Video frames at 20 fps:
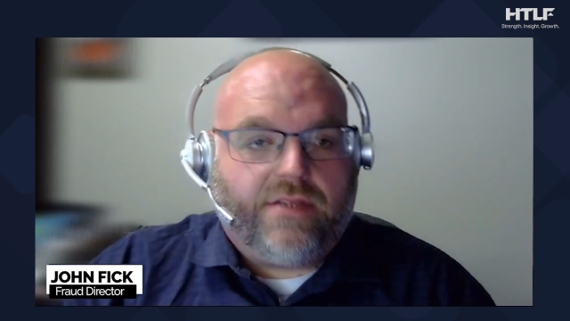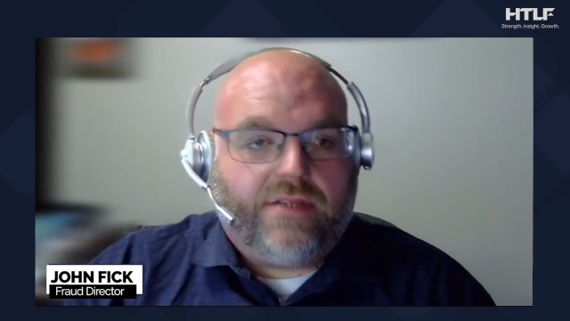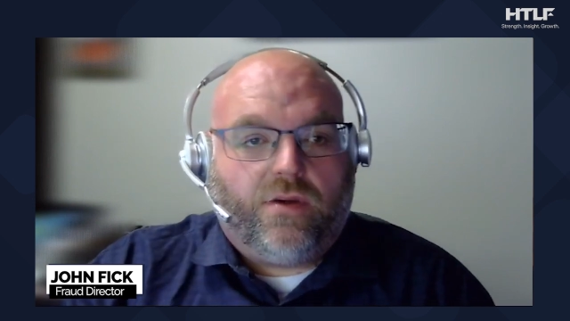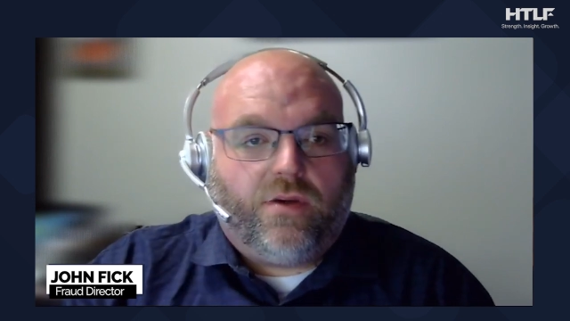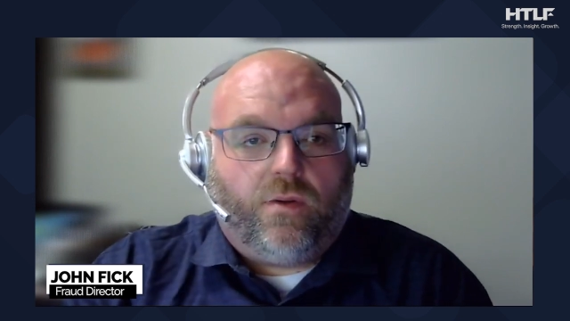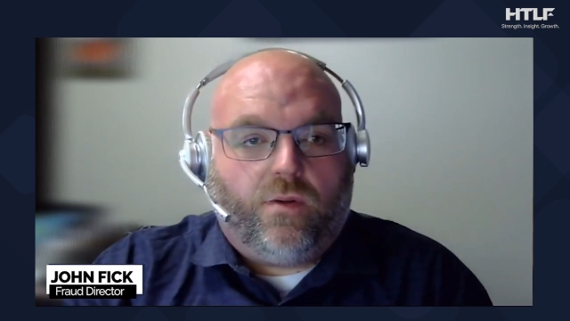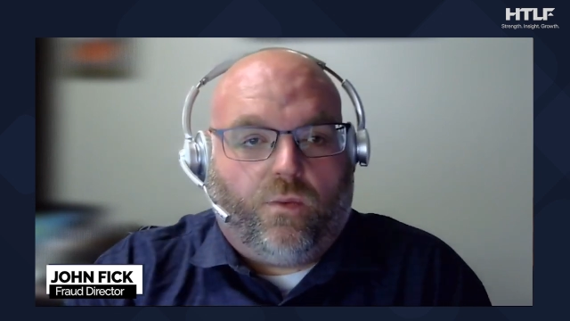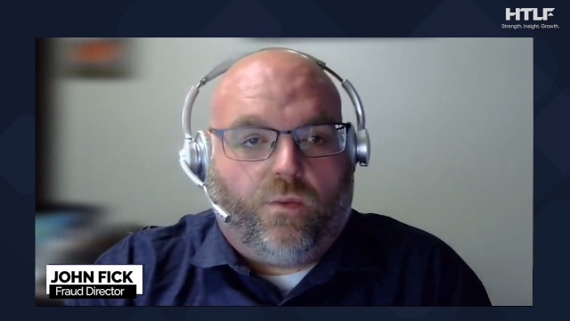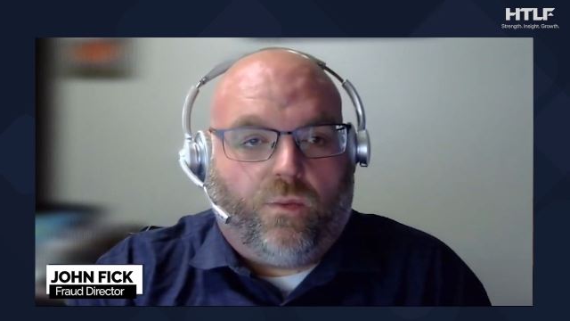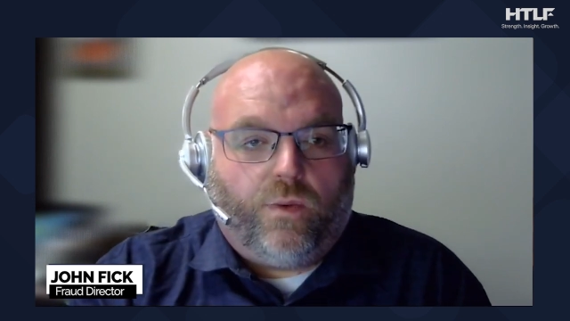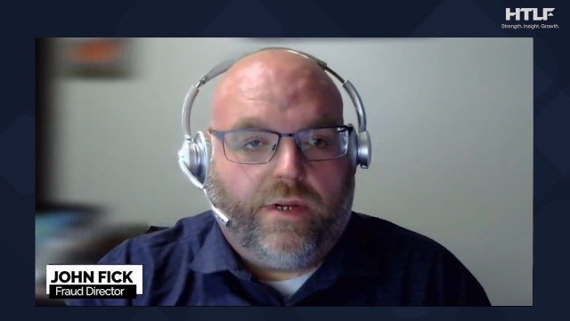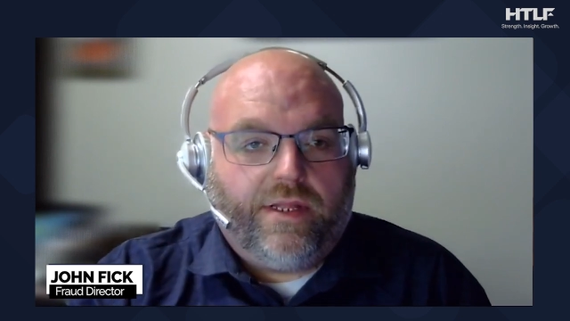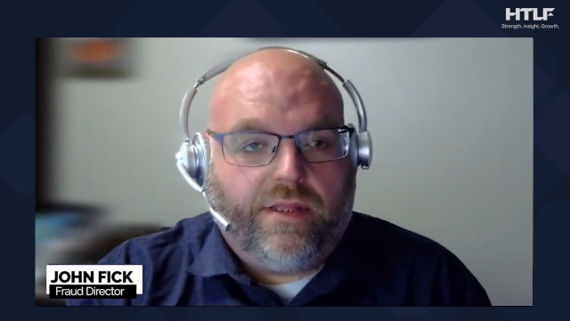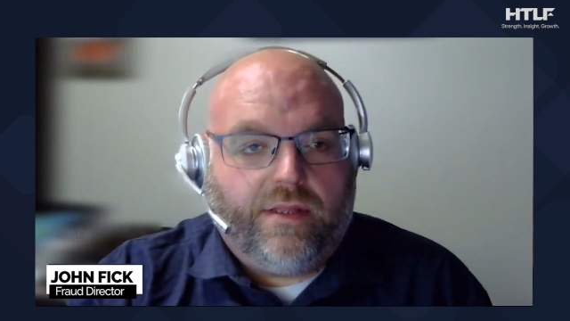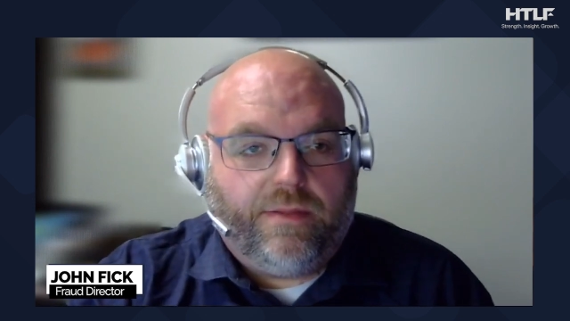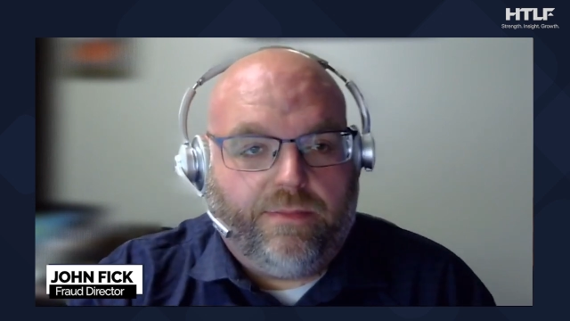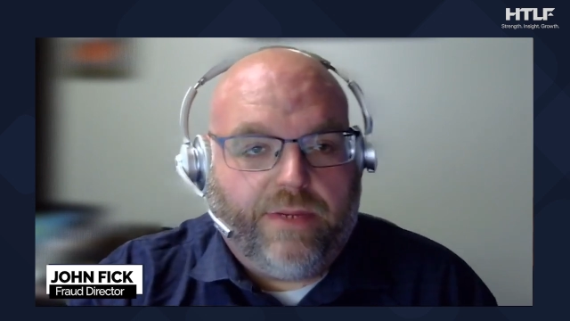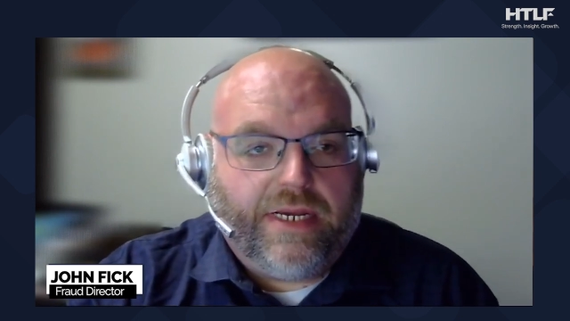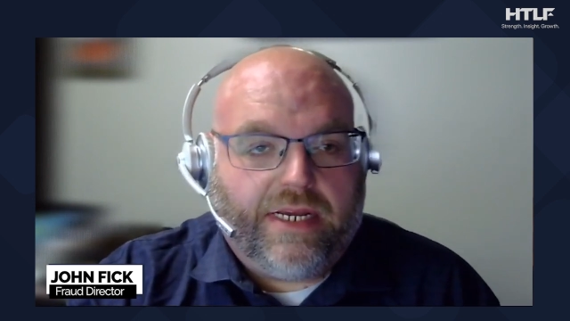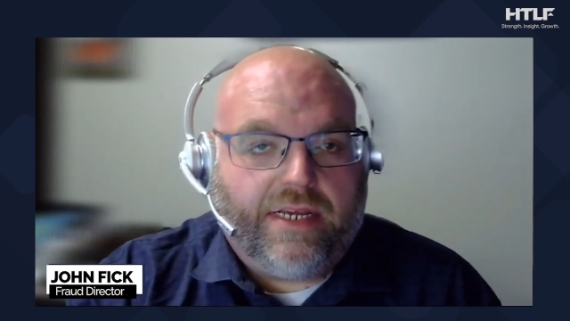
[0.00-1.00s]
so one of
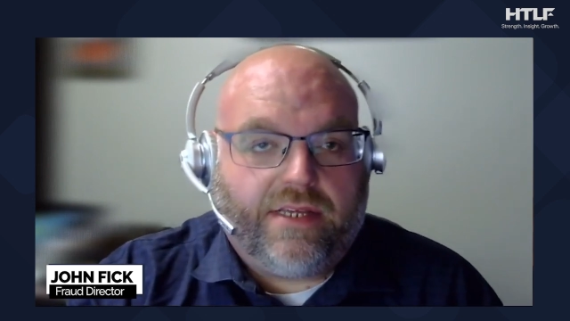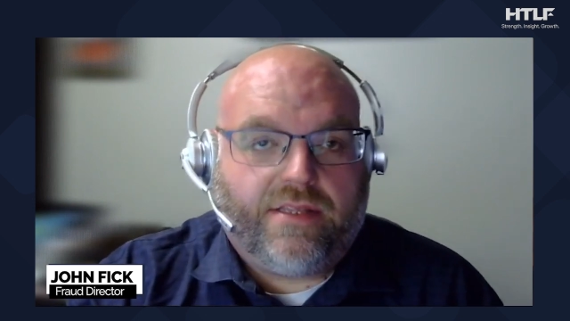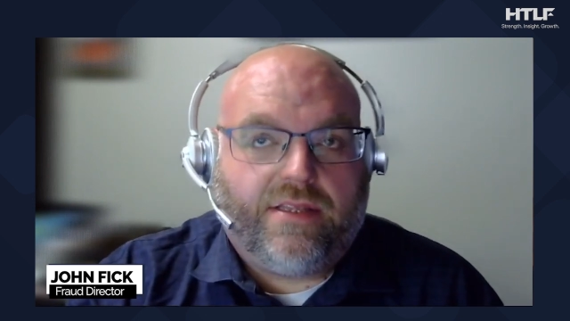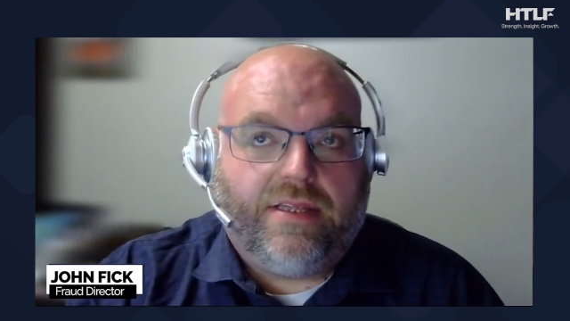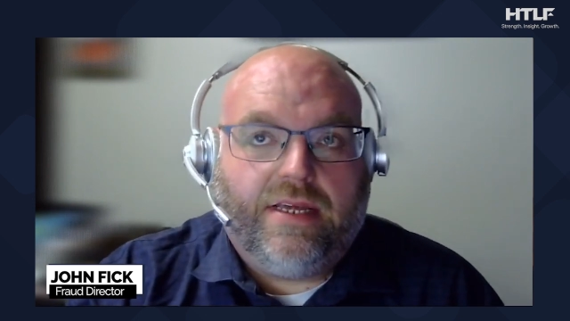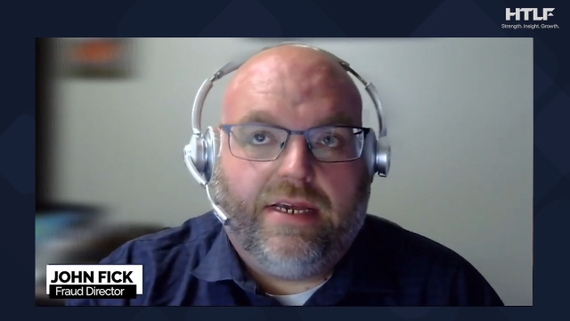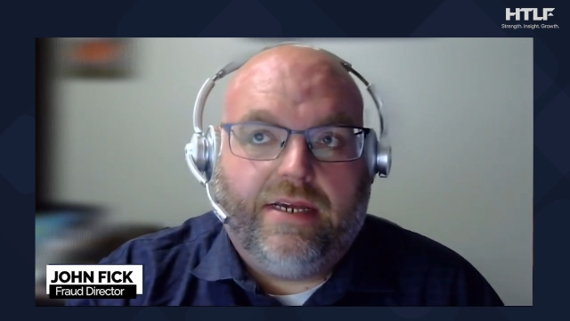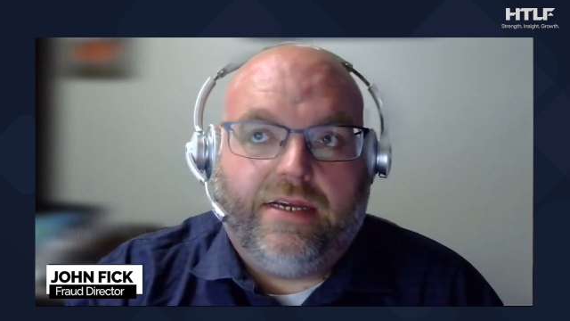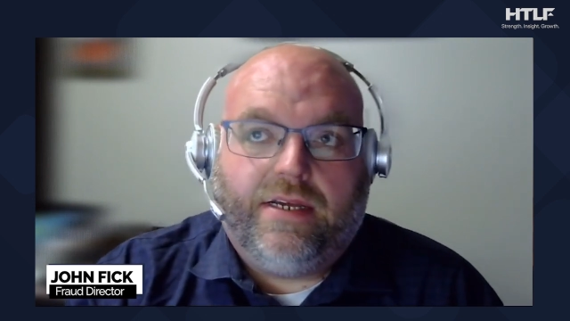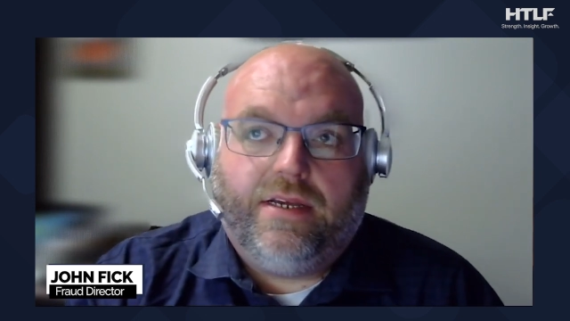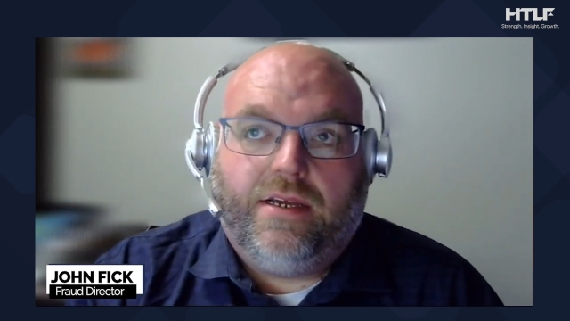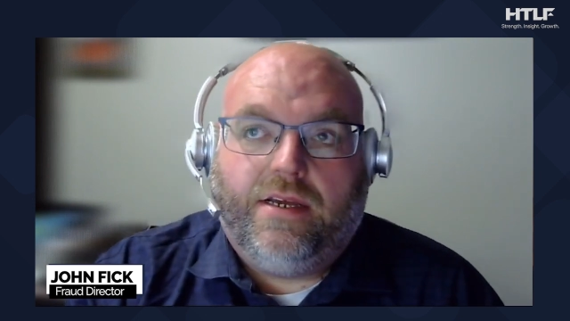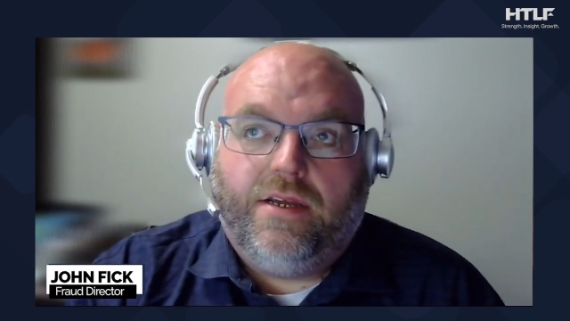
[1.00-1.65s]
the biggest thing